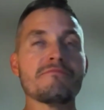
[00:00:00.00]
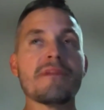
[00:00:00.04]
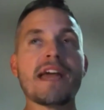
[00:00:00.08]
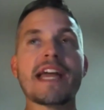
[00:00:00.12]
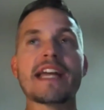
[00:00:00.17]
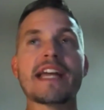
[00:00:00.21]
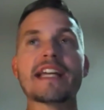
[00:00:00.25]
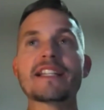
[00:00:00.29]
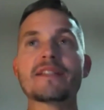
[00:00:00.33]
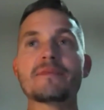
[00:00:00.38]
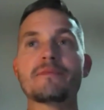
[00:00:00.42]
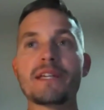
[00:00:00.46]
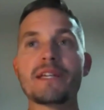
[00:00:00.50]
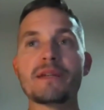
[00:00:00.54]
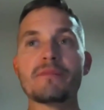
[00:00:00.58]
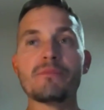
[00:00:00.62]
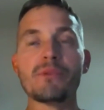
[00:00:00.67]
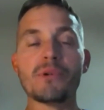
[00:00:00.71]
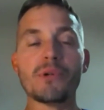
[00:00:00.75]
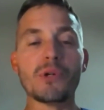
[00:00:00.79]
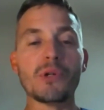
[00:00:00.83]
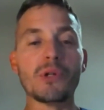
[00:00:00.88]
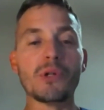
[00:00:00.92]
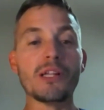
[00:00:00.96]
makes
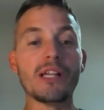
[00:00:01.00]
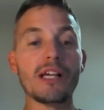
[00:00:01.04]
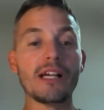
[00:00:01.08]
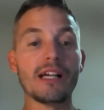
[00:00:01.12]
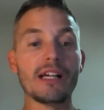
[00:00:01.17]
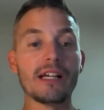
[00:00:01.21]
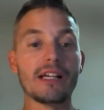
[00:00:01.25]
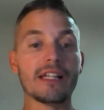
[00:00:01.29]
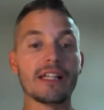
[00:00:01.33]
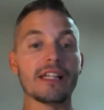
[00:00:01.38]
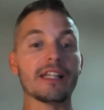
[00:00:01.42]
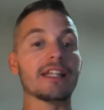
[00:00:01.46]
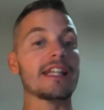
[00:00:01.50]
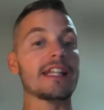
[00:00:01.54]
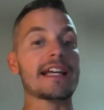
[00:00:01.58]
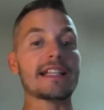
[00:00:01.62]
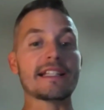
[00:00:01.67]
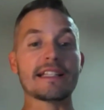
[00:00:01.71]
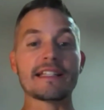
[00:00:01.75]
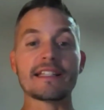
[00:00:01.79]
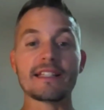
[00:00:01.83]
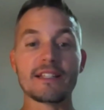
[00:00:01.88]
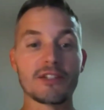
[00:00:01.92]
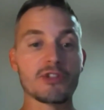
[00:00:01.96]
people
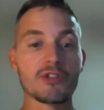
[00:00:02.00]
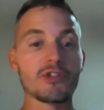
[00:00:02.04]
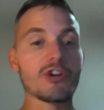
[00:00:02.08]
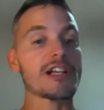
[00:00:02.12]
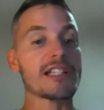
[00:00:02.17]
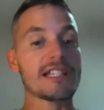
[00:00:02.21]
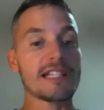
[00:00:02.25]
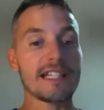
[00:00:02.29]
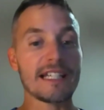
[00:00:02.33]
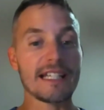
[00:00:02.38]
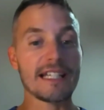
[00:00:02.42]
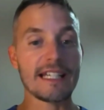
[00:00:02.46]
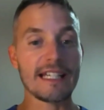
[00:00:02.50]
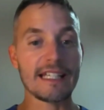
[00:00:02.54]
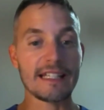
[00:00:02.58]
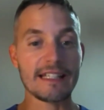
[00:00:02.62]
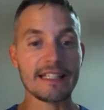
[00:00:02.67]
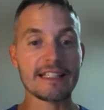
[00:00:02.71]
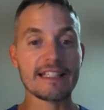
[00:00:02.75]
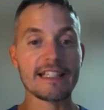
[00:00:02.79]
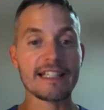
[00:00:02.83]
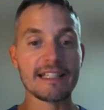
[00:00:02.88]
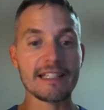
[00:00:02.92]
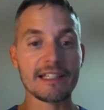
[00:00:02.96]
less trusting
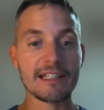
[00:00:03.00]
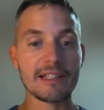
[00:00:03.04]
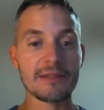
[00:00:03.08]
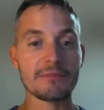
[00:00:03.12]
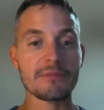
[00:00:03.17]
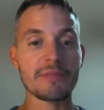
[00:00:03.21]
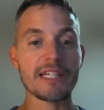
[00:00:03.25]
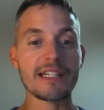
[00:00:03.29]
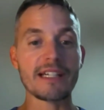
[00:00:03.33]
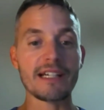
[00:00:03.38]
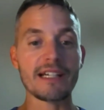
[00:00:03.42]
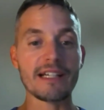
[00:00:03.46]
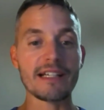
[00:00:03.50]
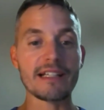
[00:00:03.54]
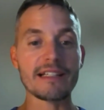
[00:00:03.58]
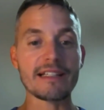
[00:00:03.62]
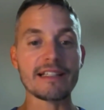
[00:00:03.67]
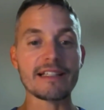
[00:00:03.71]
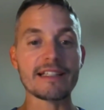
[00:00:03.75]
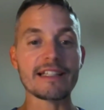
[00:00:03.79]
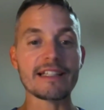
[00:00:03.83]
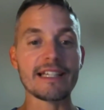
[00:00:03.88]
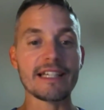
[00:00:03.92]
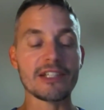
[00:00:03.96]
in the system
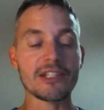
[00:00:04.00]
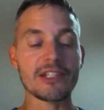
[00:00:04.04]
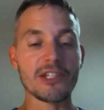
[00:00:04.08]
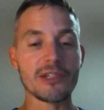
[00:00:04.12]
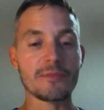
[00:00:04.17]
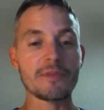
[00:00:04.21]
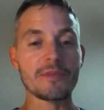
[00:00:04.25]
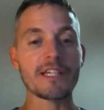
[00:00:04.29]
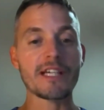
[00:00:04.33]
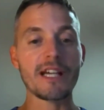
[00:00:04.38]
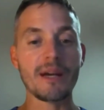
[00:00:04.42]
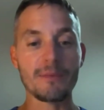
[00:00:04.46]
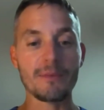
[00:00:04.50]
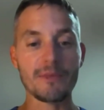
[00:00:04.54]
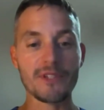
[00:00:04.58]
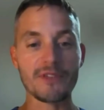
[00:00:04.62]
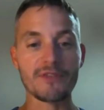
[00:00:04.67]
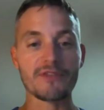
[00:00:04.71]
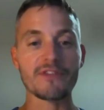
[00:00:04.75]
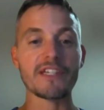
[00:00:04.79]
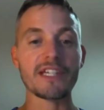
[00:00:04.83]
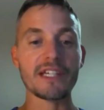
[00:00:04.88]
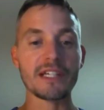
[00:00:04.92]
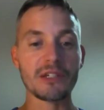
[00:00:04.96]
because it just becomes a
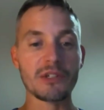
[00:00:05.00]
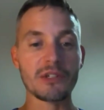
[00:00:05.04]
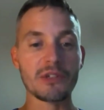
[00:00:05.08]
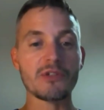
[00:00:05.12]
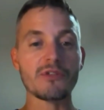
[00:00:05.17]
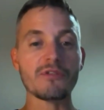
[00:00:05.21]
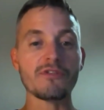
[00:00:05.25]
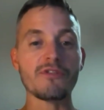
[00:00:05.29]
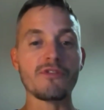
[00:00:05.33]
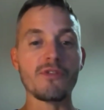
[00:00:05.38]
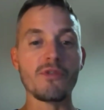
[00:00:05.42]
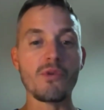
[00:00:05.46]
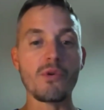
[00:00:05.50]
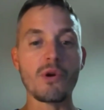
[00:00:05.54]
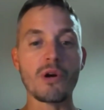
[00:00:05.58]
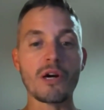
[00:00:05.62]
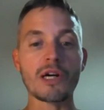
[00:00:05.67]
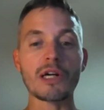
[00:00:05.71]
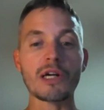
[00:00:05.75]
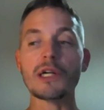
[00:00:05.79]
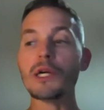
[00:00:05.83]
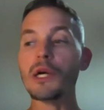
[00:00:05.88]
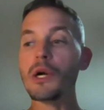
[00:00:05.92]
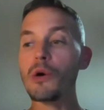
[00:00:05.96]
vehicle
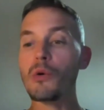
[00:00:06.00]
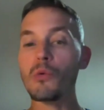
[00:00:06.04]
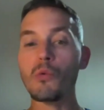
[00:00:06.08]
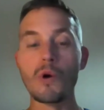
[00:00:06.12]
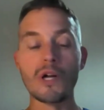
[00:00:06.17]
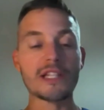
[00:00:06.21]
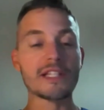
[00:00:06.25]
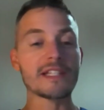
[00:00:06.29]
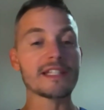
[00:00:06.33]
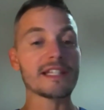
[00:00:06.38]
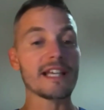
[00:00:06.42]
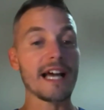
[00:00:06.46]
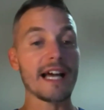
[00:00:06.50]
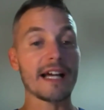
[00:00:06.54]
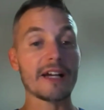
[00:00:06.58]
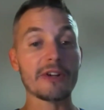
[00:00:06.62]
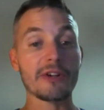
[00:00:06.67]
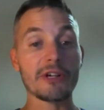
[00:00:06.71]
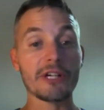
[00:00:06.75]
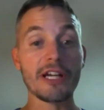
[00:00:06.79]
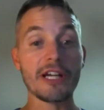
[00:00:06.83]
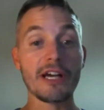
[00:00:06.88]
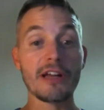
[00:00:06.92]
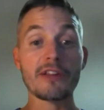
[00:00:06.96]
for one side or
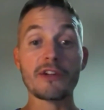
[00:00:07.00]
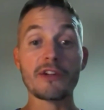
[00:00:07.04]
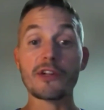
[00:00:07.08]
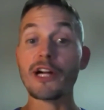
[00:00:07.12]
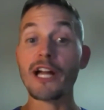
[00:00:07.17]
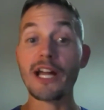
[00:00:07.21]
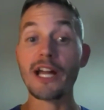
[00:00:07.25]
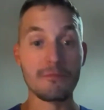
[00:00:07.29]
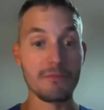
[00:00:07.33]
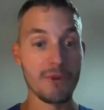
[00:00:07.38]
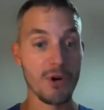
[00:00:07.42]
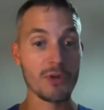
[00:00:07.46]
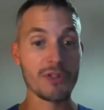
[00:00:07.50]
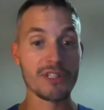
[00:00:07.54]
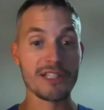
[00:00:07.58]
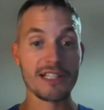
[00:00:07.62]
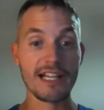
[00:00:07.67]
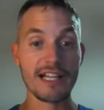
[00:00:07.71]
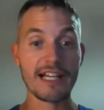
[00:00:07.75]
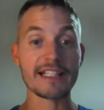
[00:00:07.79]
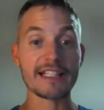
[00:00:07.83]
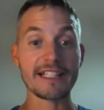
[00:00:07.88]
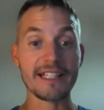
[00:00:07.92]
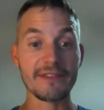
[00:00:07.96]
another, and both
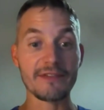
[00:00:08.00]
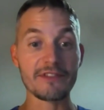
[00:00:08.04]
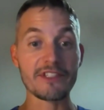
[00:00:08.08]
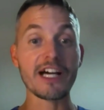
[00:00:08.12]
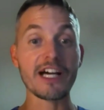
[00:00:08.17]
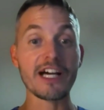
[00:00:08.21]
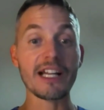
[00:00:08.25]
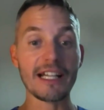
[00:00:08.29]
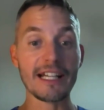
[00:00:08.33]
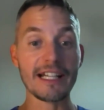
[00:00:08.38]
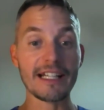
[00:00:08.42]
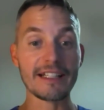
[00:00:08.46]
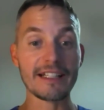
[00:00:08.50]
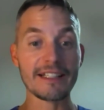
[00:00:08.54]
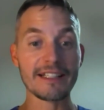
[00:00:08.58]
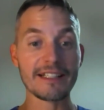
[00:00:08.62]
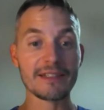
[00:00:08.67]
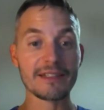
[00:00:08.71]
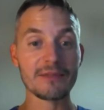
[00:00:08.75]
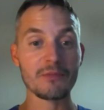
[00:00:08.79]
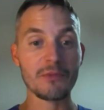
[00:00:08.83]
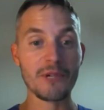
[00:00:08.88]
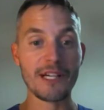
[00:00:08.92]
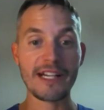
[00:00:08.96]
sides have done it
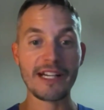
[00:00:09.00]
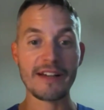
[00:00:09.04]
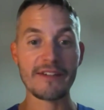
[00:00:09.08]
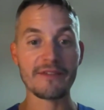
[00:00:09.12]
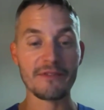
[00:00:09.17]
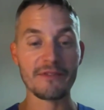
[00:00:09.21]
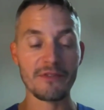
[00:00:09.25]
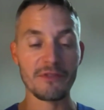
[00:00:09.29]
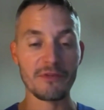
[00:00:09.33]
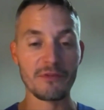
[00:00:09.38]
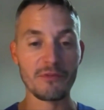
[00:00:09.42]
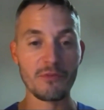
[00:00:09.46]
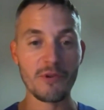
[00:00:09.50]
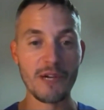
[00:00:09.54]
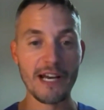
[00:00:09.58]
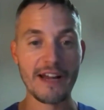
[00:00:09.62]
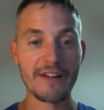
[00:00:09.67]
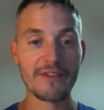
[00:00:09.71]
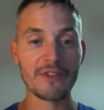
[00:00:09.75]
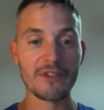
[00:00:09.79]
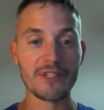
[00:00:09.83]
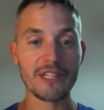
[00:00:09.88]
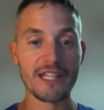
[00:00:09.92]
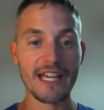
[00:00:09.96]

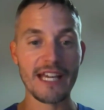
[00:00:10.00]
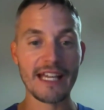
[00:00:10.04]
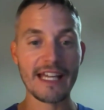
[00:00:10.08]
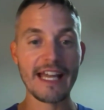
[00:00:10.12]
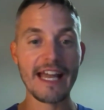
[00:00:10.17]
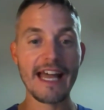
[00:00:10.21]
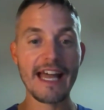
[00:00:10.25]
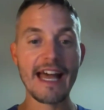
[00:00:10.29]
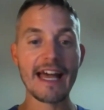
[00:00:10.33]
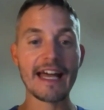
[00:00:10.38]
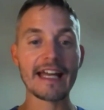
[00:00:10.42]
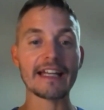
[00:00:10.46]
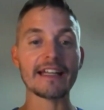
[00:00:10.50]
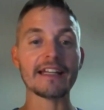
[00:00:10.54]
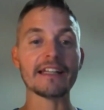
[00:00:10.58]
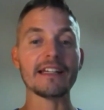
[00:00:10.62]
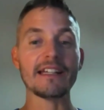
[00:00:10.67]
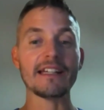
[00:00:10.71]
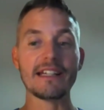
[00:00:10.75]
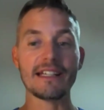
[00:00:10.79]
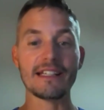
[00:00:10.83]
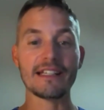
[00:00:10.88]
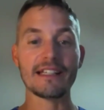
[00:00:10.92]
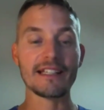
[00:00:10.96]
whenever they can.
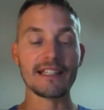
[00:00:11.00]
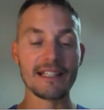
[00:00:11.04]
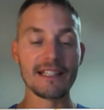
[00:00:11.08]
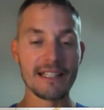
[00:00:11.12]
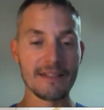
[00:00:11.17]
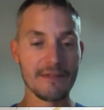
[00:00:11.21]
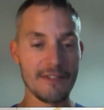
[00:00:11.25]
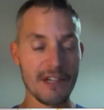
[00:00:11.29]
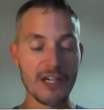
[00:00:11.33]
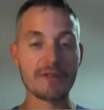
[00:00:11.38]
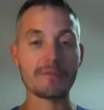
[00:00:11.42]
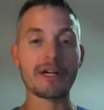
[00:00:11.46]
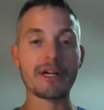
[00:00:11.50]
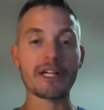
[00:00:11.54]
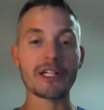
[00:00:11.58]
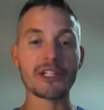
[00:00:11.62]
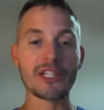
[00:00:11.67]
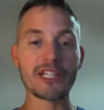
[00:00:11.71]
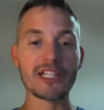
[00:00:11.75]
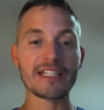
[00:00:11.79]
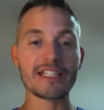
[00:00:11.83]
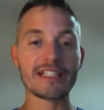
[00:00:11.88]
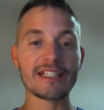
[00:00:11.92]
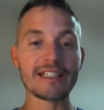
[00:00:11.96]
This very much
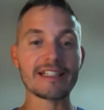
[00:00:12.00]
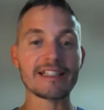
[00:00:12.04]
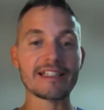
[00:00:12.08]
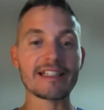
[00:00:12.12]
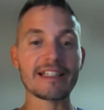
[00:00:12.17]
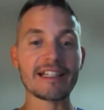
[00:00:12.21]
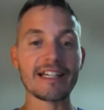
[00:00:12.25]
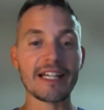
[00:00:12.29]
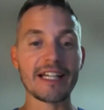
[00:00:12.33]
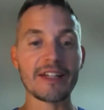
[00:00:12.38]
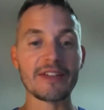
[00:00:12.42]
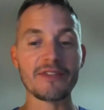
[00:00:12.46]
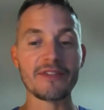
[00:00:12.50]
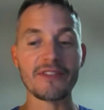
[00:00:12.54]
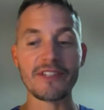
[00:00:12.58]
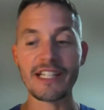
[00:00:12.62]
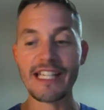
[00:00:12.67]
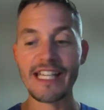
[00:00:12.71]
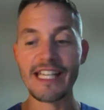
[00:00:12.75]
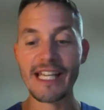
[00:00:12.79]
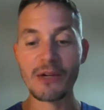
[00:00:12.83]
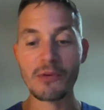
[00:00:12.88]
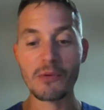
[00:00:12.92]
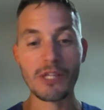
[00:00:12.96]
is kind of
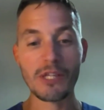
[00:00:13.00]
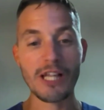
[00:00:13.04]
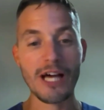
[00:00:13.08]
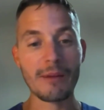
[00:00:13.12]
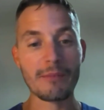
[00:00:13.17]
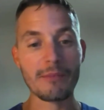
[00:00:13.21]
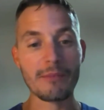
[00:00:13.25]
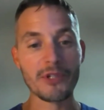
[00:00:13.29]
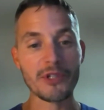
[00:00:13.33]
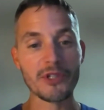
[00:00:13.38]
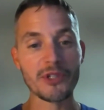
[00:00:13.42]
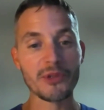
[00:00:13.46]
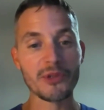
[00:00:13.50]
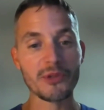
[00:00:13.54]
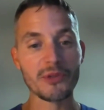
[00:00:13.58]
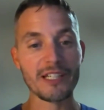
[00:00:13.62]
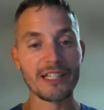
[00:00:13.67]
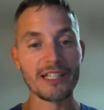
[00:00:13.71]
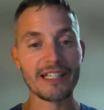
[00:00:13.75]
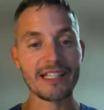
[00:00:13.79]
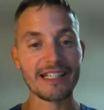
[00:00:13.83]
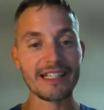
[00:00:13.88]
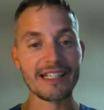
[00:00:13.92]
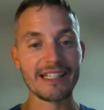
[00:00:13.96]
an equal
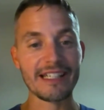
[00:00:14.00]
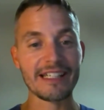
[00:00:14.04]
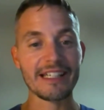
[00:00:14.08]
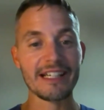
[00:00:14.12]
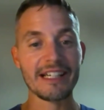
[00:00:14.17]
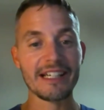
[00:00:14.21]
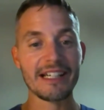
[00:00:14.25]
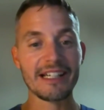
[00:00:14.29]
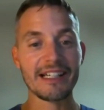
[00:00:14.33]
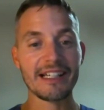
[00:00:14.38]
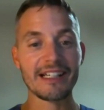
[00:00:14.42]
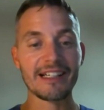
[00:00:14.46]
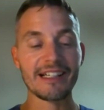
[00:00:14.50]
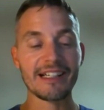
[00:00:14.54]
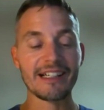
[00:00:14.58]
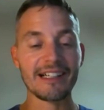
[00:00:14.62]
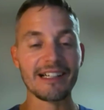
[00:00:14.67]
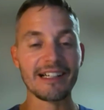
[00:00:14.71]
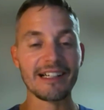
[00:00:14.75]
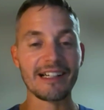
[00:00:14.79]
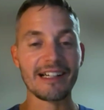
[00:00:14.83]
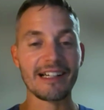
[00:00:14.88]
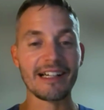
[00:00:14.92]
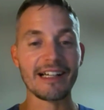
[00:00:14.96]
opportunity,
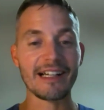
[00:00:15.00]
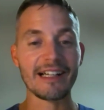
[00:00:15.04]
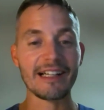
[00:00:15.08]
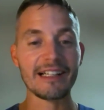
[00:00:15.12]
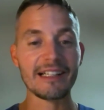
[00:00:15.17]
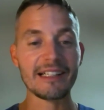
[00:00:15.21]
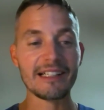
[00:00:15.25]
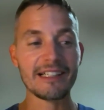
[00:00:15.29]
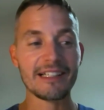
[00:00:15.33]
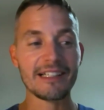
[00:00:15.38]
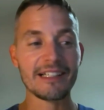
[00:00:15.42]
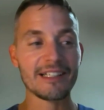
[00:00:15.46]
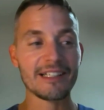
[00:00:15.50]
uh,